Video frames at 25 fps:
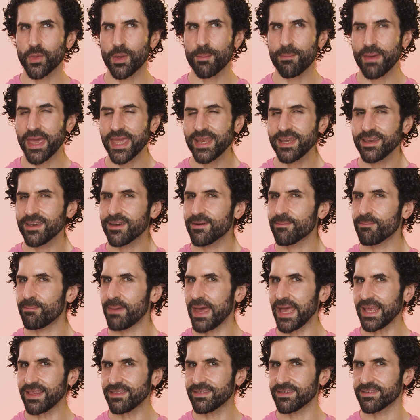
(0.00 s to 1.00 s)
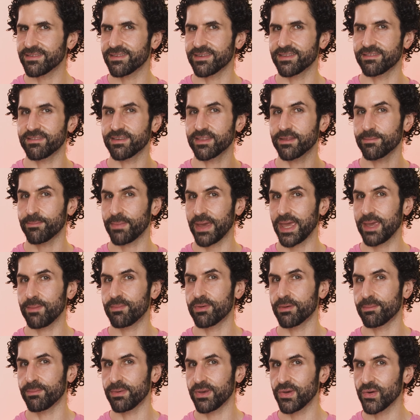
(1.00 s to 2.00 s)
the main competitor to the
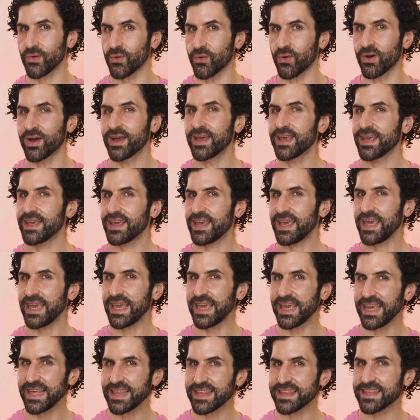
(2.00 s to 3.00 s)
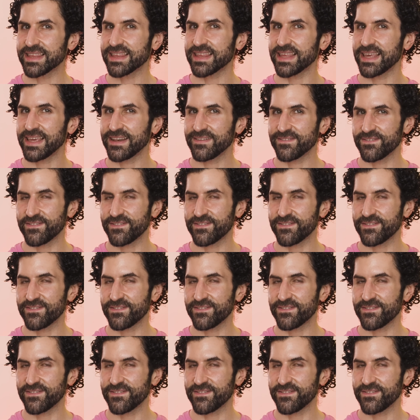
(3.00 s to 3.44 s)
Paper Pure is, in